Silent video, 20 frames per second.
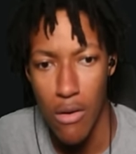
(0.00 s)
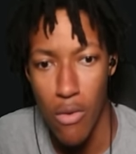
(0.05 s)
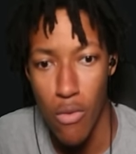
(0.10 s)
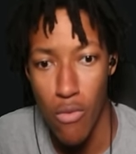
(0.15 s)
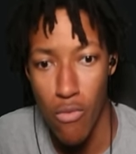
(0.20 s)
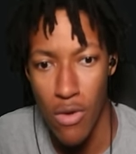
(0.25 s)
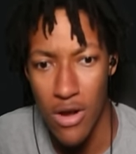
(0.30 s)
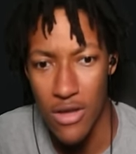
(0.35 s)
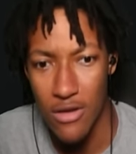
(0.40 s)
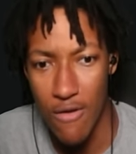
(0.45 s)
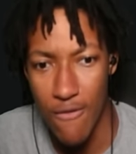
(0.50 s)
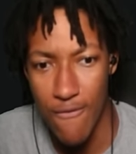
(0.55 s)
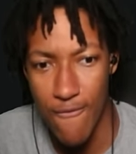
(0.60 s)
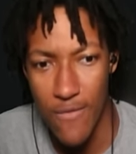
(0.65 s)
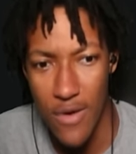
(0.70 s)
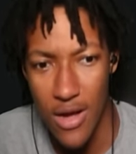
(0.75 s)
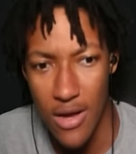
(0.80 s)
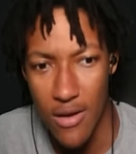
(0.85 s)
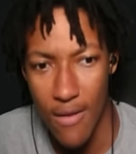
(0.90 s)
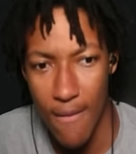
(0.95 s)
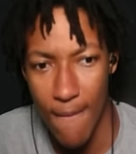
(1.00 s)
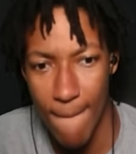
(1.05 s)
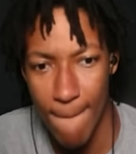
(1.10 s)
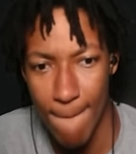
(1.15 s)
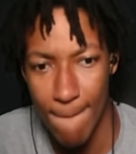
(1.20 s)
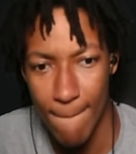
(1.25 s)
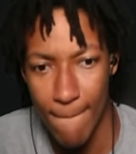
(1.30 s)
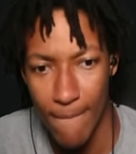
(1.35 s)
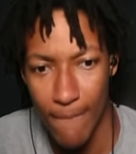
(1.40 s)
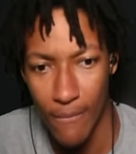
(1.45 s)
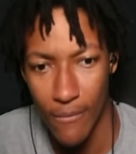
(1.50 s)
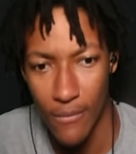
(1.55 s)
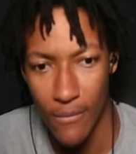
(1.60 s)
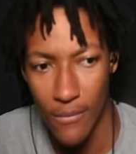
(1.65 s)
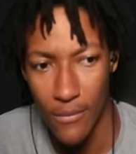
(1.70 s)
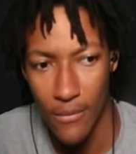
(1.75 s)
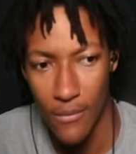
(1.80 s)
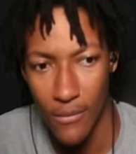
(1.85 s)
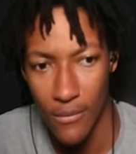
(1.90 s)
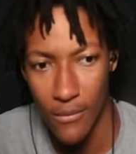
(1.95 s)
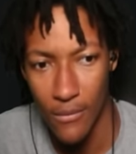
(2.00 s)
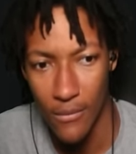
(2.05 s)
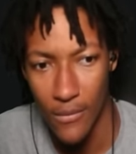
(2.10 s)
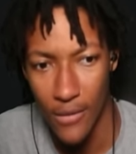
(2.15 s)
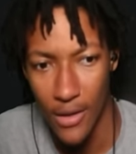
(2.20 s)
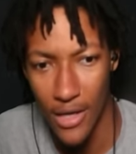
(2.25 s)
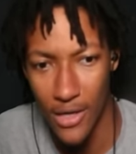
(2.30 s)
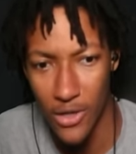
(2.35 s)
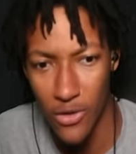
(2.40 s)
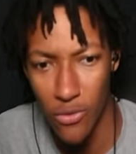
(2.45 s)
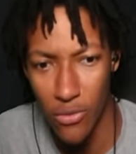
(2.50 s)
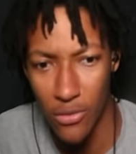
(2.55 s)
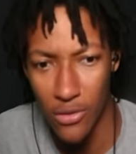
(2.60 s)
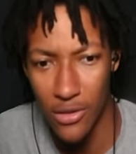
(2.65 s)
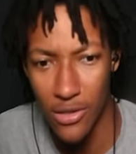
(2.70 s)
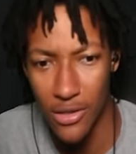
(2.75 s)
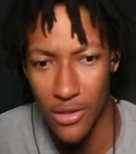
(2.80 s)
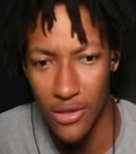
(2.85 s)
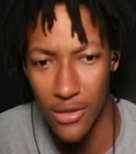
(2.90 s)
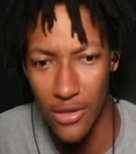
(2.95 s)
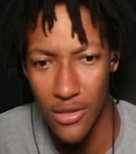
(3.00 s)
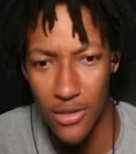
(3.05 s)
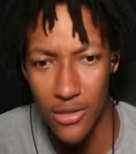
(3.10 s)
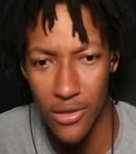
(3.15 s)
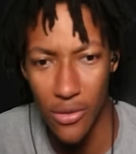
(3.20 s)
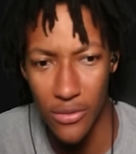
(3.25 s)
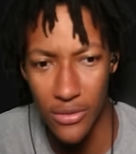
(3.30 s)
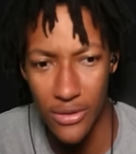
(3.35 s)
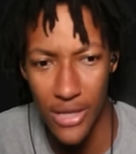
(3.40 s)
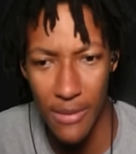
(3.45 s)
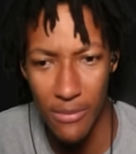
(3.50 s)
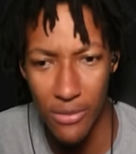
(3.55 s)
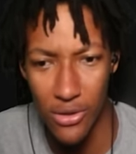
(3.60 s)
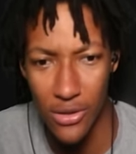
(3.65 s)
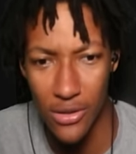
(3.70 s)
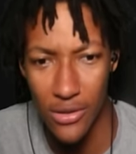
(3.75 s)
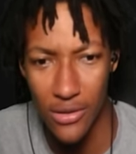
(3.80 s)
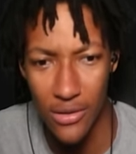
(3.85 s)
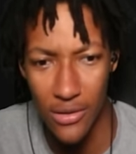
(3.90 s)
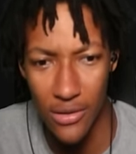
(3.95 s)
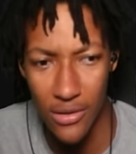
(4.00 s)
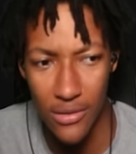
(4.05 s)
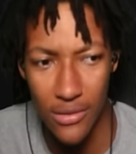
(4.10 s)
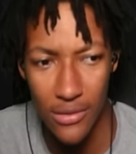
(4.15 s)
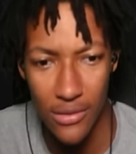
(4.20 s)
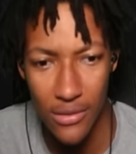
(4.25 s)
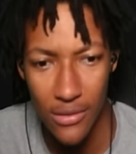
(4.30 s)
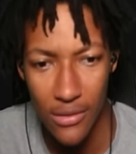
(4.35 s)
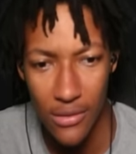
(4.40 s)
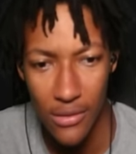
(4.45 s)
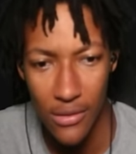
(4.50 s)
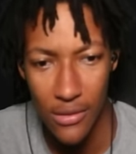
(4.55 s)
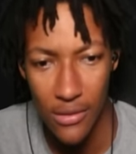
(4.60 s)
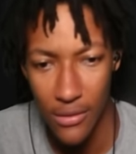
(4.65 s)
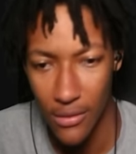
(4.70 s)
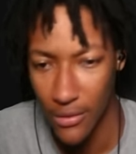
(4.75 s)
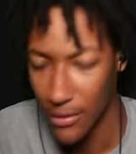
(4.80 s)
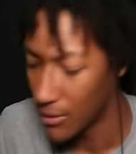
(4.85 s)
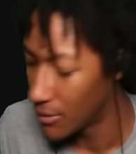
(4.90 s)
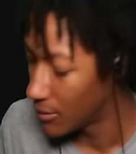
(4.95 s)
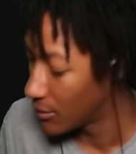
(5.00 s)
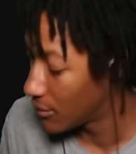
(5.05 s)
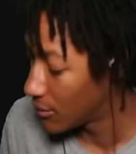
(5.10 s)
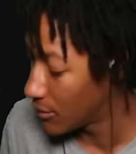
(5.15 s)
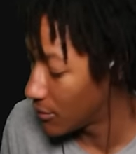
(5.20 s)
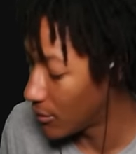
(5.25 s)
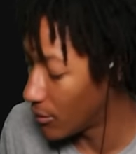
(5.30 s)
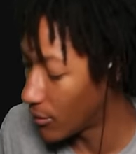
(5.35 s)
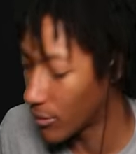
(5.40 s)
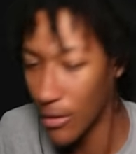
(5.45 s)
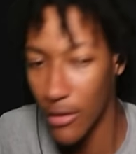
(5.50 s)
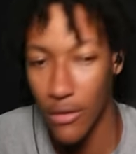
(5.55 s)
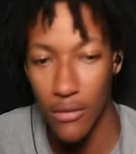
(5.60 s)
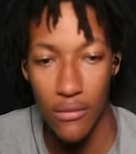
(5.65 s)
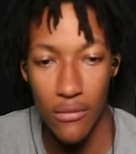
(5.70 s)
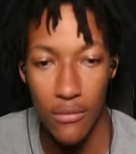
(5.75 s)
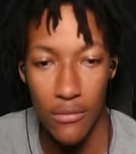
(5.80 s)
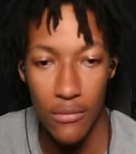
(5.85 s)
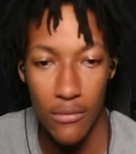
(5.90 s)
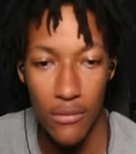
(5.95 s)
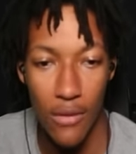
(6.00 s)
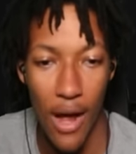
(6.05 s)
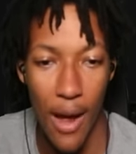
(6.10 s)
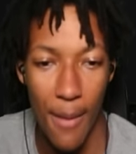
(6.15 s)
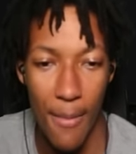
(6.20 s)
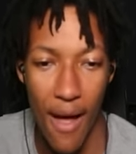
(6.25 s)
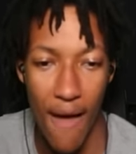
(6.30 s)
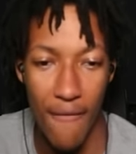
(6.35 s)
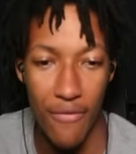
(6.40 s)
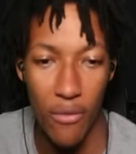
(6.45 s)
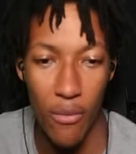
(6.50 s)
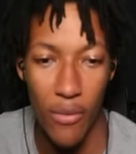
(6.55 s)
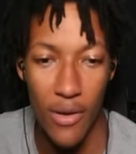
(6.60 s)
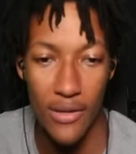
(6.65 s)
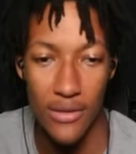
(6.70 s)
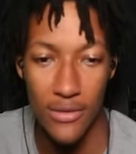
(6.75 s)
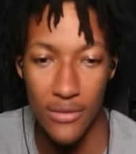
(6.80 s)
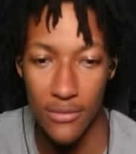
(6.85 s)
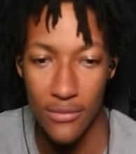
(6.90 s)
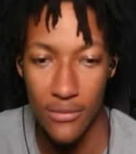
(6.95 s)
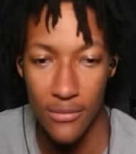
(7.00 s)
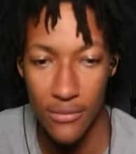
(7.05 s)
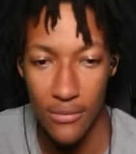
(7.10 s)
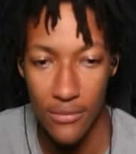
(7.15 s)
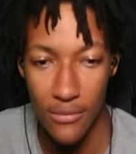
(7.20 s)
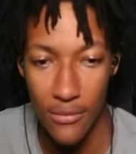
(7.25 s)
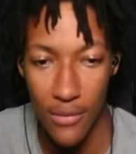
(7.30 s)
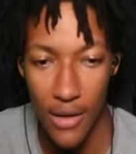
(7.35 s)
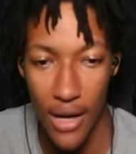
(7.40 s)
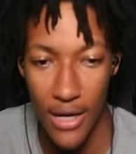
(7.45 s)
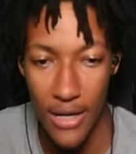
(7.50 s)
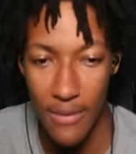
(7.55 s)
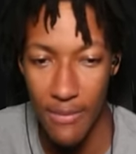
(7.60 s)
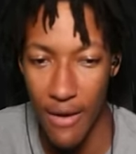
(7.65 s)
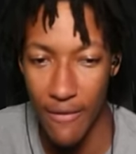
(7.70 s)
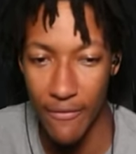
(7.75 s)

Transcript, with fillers: What the fuck? It do look good though. This game look good. Hold on. I'm gonna have to waste. I need my